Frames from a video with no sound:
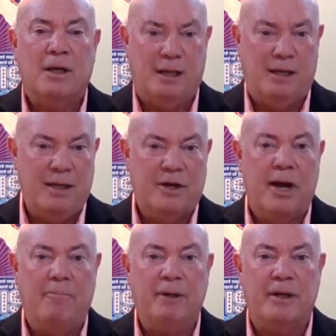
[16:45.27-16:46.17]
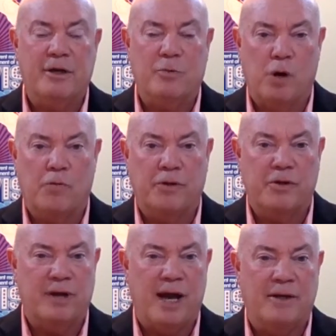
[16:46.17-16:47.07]
any company can work with
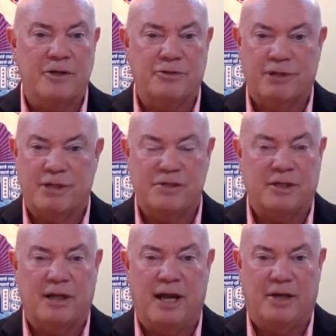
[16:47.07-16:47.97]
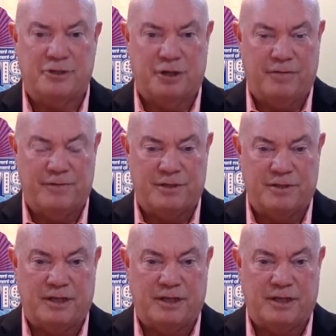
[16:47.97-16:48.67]
United Strategic Client Services.